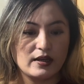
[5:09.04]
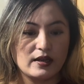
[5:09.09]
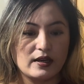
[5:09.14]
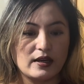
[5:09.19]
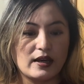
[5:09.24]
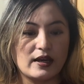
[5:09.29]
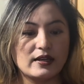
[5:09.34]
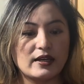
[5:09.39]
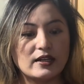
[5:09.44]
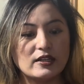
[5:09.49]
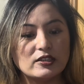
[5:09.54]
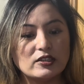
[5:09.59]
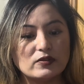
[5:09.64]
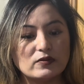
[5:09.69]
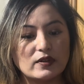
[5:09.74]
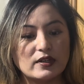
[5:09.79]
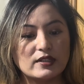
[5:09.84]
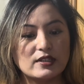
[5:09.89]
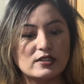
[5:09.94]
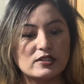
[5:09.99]
And another
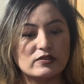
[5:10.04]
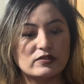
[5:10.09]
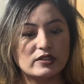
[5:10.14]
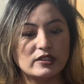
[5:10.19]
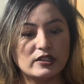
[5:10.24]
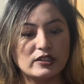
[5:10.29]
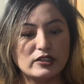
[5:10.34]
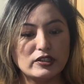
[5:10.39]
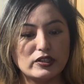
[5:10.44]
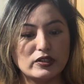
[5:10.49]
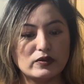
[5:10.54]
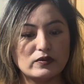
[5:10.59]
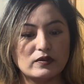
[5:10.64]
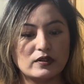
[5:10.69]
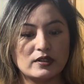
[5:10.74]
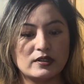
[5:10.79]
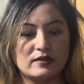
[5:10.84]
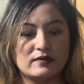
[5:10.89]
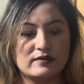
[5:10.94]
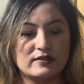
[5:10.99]
one is
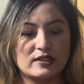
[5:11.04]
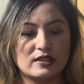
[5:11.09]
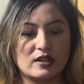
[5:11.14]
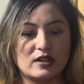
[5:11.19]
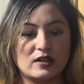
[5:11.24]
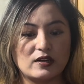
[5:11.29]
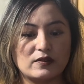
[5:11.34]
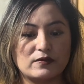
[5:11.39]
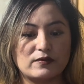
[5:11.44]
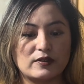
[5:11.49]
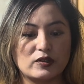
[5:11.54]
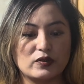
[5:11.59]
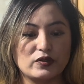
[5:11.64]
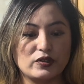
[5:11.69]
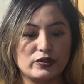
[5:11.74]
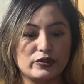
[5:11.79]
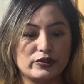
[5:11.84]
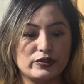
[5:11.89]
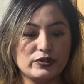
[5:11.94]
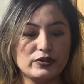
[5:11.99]
renewals for
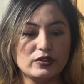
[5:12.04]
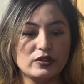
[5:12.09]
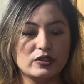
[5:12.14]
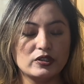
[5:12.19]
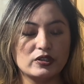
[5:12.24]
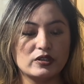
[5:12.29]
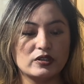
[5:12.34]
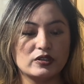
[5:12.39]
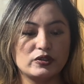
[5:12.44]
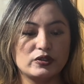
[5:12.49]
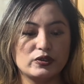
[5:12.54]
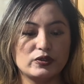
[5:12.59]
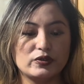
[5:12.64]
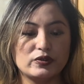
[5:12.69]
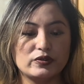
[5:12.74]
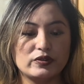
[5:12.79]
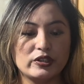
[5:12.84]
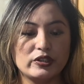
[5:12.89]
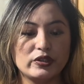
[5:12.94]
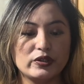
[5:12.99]
Uluru. To
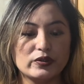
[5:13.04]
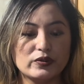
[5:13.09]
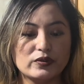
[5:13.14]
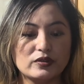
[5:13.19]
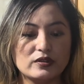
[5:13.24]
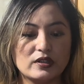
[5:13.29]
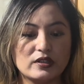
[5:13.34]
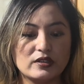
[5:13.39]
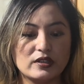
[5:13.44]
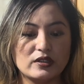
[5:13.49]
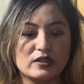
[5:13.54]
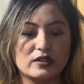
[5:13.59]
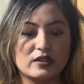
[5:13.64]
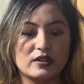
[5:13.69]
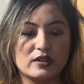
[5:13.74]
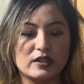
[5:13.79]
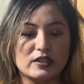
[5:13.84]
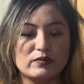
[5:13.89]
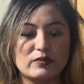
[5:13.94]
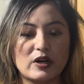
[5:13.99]
reduce the
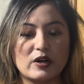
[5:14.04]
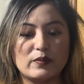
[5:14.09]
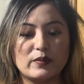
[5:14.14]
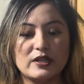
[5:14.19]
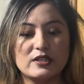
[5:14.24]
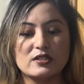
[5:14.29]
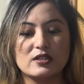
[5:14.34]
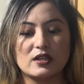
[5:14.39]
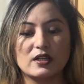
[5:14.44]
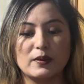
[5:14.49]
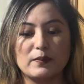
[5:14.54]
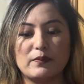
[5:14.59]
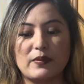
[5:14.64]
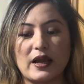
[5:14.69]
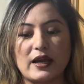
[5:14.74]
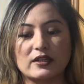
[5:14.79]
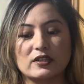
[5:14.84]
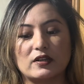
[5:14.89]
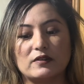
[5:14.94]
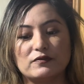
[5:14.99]
environmental
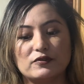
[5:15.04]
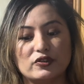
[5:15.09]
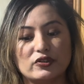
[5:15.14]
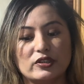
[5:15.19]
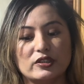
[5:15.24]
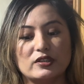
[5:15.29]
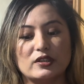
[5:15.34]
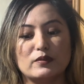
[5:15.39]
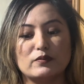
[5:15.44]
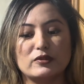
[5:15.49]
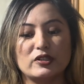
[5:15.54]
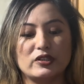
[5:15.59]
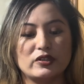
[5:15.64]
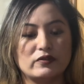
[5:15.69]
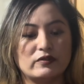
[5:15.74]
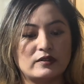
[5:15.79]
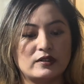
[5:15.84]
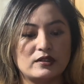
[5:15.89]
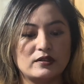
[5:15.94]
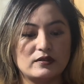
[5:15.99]
impact of tourism,
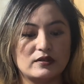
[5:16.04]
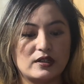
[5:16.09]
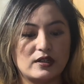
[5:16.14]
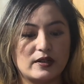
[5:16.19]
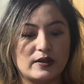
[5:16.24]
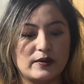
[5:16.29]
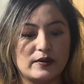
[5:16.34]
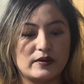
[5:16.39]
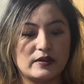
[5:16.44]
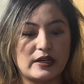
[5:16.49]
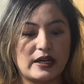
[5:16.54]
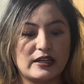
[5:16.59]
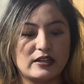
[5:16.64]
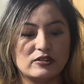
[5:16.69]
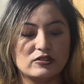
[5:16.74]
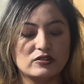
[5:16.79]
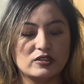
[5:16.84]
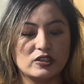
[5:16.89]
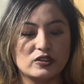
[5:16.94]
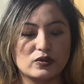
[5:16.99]
renewable
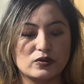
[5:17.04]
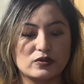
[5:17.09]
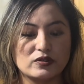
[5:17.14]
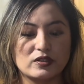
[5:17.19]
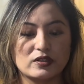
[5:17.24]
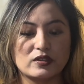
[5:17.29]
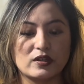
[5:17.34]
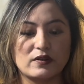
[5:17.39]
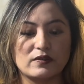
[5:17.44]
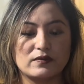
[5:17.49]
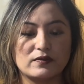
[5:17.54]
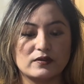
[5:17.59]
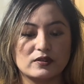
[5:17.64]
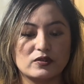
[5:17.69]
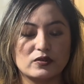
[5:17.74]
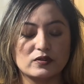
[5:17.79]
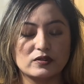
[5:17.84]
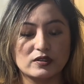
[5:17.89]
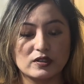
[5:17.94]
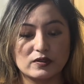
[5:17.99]
energy sources,
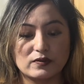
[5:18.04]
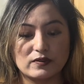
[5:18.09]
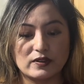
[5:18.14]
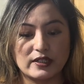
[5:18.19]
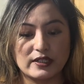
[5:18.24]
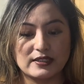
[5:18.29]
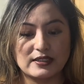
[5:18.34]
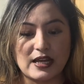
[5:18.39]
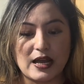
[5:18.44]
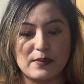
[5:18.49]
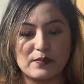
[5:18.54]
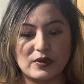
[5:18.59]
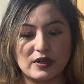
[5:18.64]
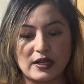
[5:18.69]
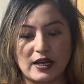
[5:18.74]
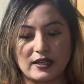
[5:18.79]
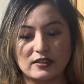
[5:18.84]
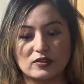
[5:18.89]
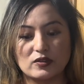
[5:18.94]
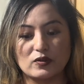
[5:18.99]
for example,
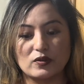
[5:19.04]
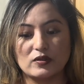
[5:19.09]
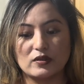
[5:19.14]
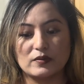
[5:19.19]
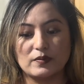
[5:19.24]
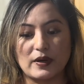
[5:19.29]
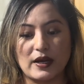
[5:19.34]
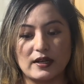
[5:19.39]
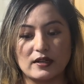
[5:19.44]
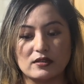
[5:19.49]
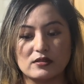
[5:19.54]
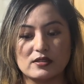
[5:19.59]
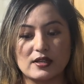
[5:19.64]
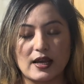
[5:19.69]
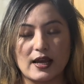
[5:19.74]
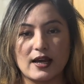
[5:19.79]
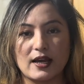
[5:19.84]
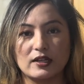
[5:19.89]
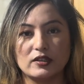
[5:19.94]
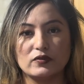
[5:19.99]
as solar panels
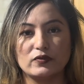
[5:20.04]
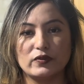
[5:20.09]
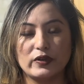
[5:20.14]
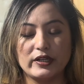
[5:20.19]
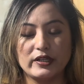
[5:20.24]
and